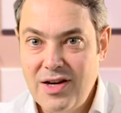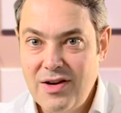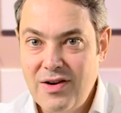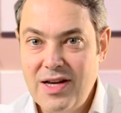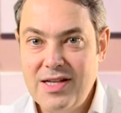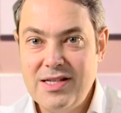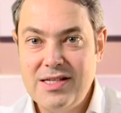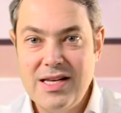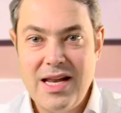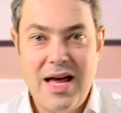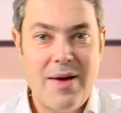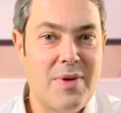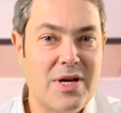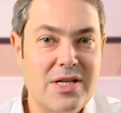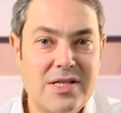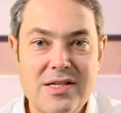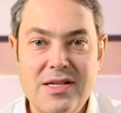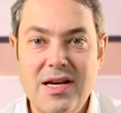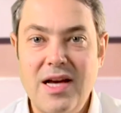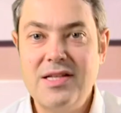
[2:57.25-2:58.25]
right, Islamic
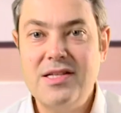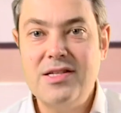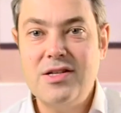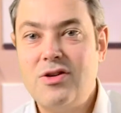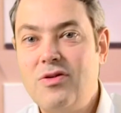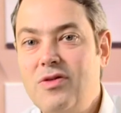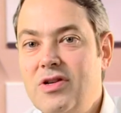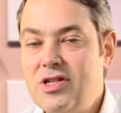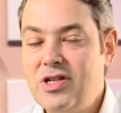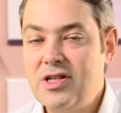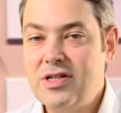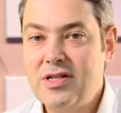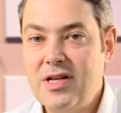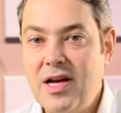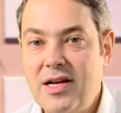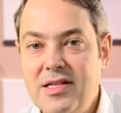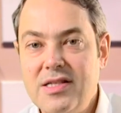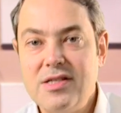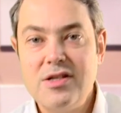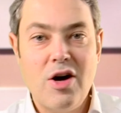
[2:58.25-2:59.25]
societies and Christian
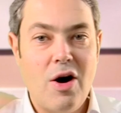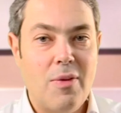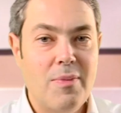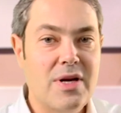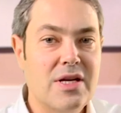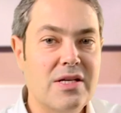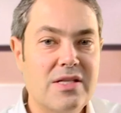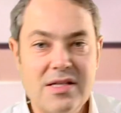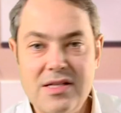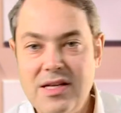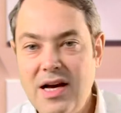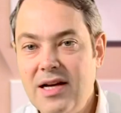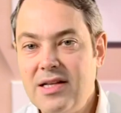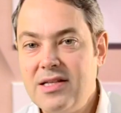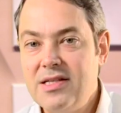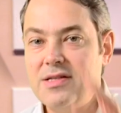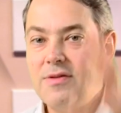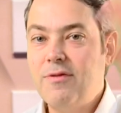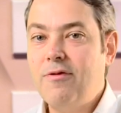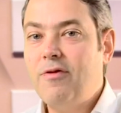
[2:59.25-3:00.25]
societies, communist
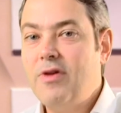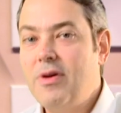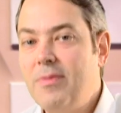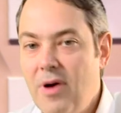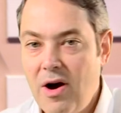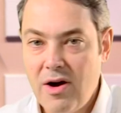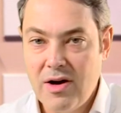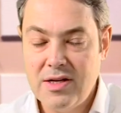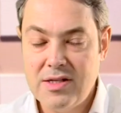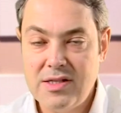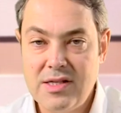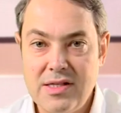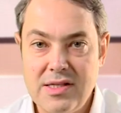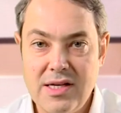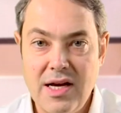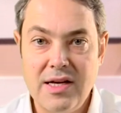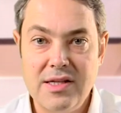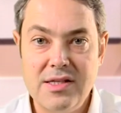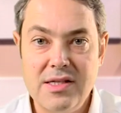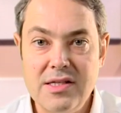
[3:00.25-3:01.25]
societies and free market
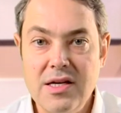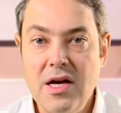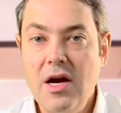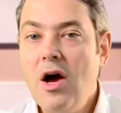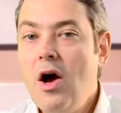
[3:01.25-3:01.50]
societies,